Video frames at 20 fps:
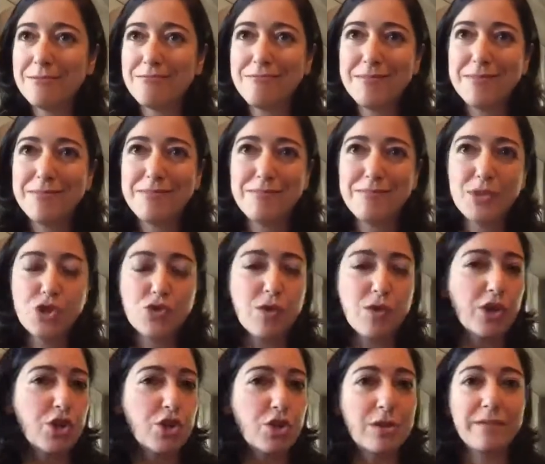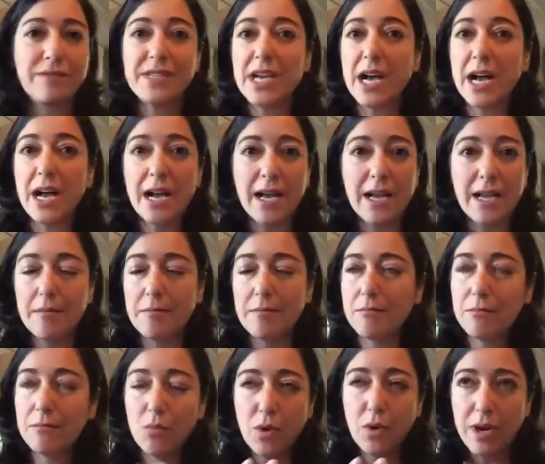structure of time,
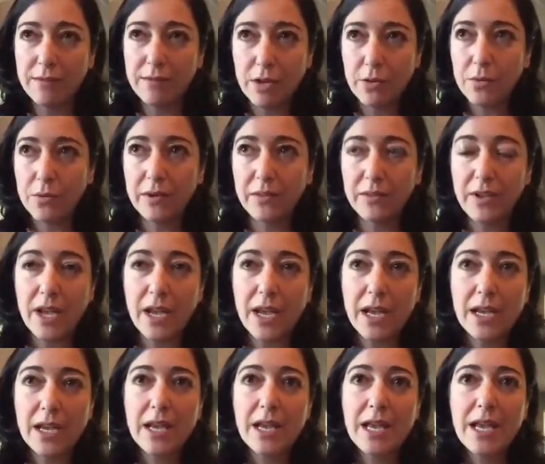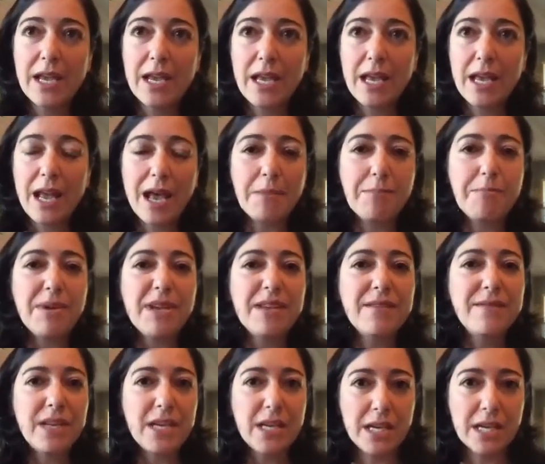whatever you want to say, and
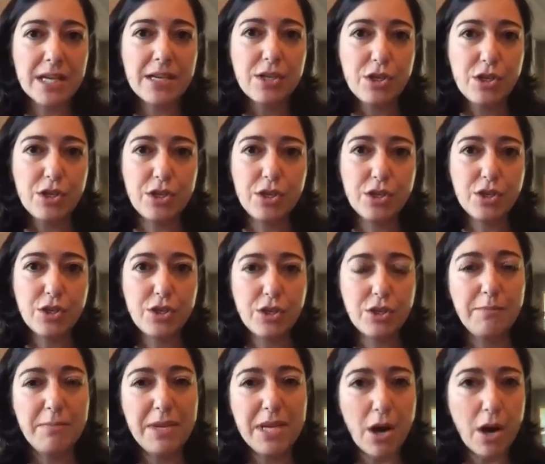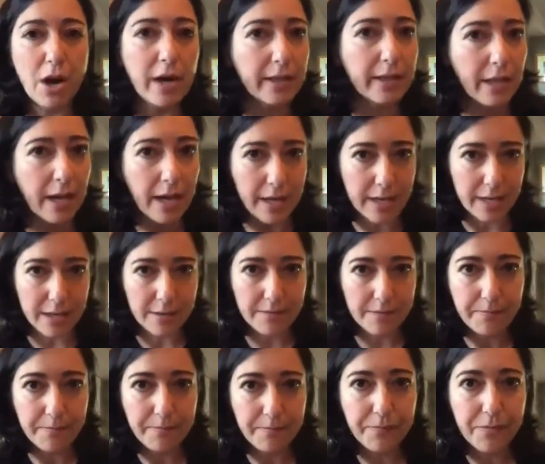pivoting it to be online.
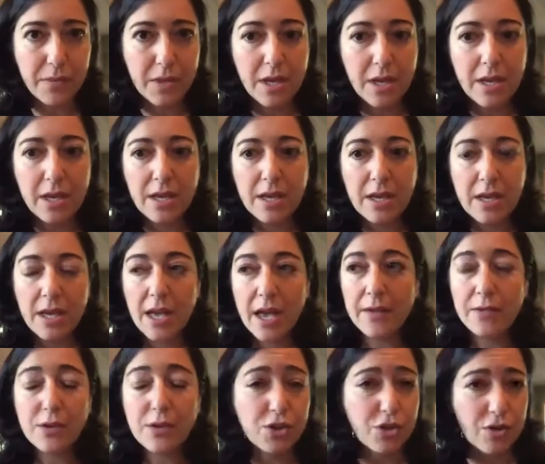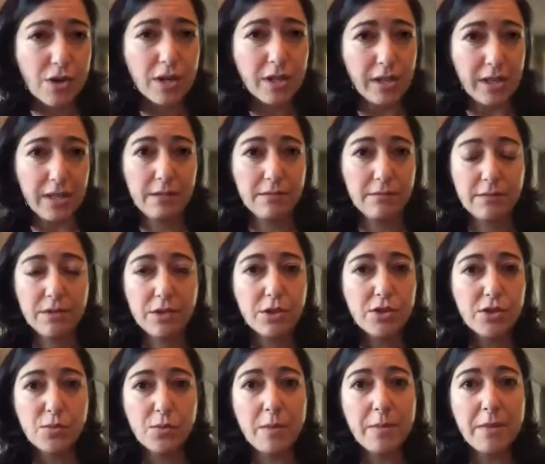And they're struggling. They're
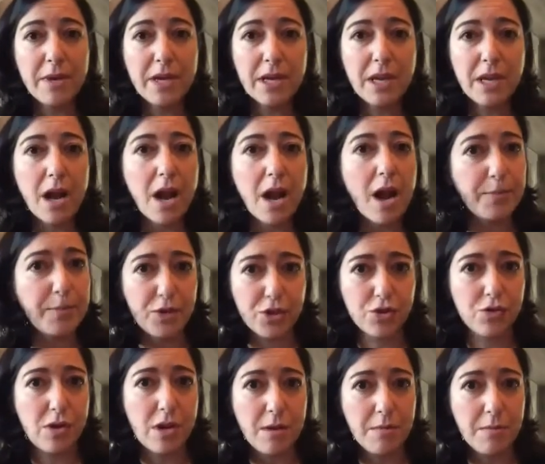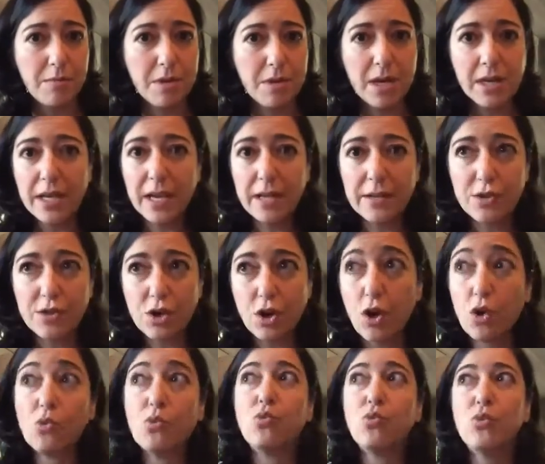swimming upstream against a
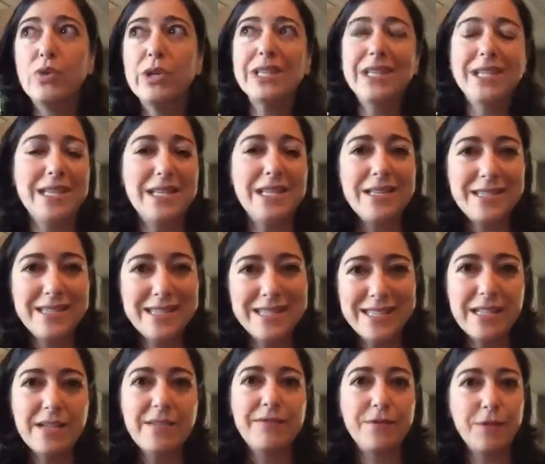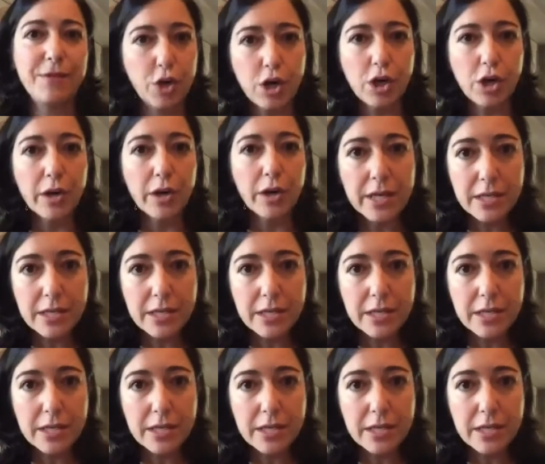really stiff current.